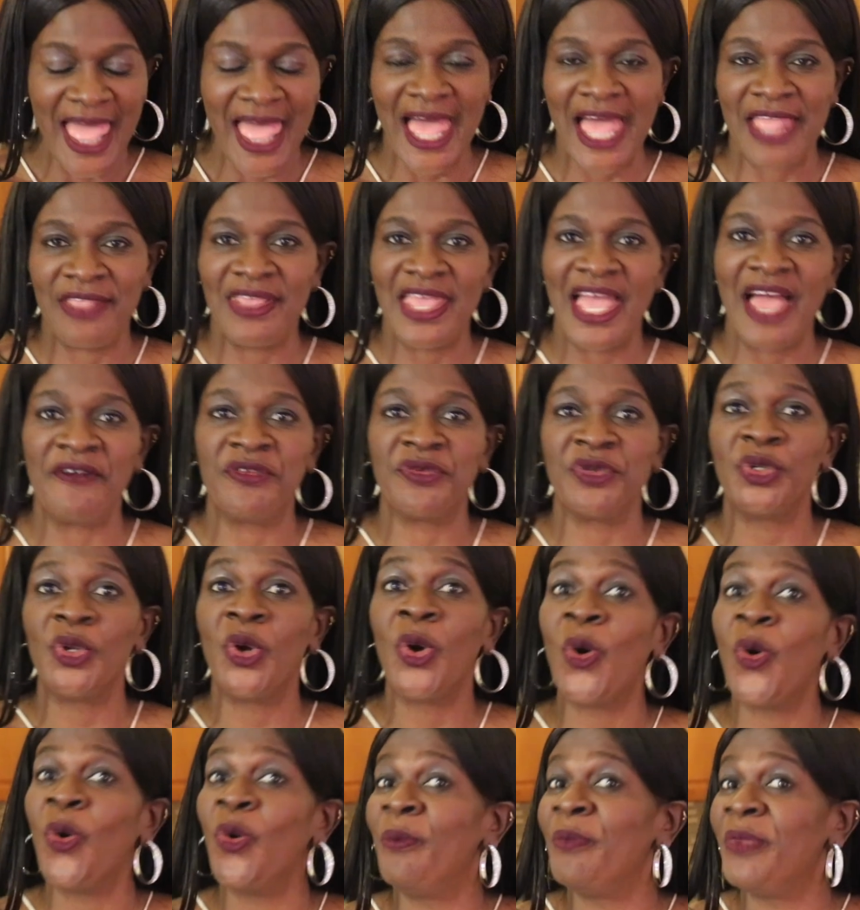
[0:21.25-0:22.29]
and you have it with
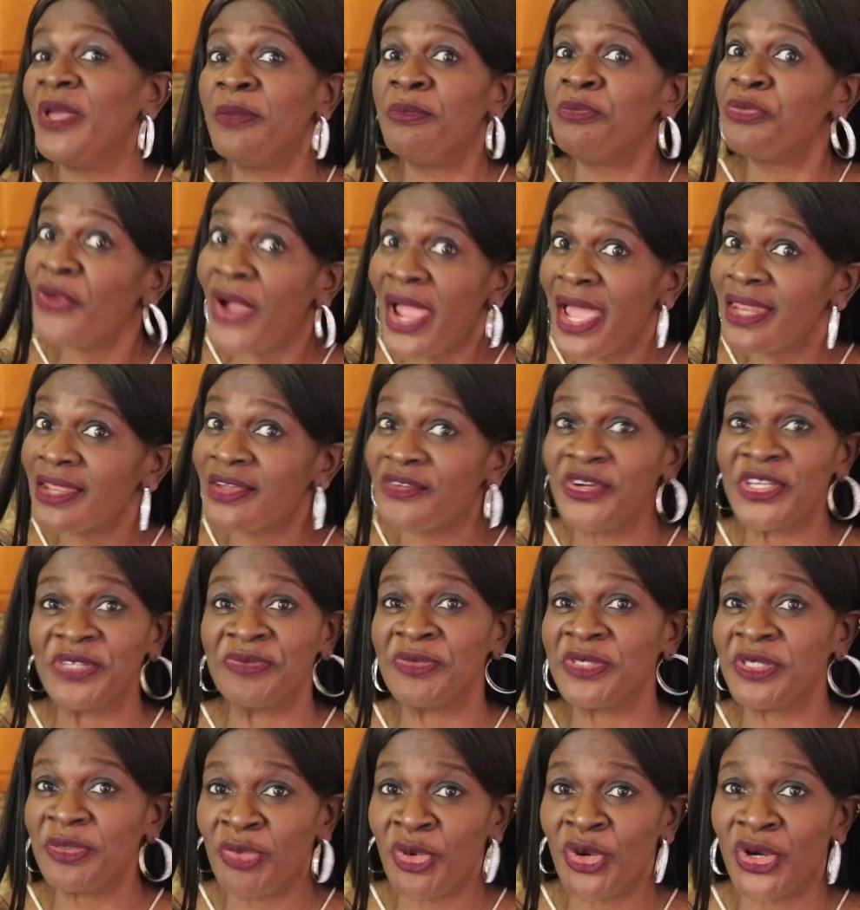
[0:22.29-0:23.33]
homemade bread
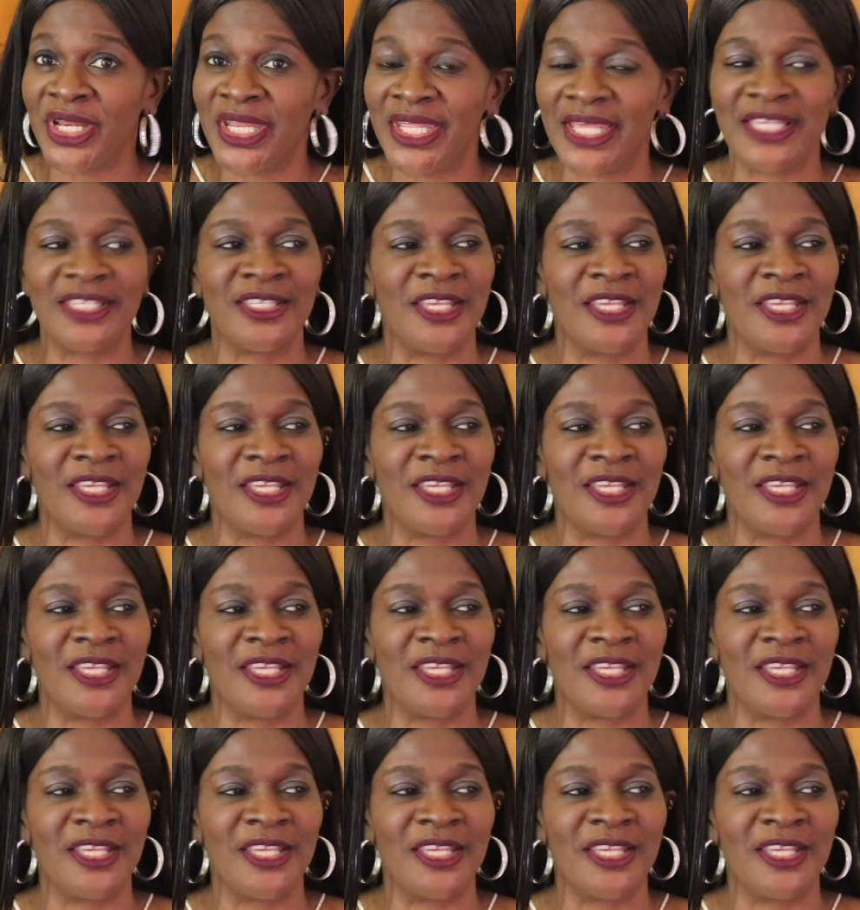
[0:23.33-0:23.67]
Christmas morning.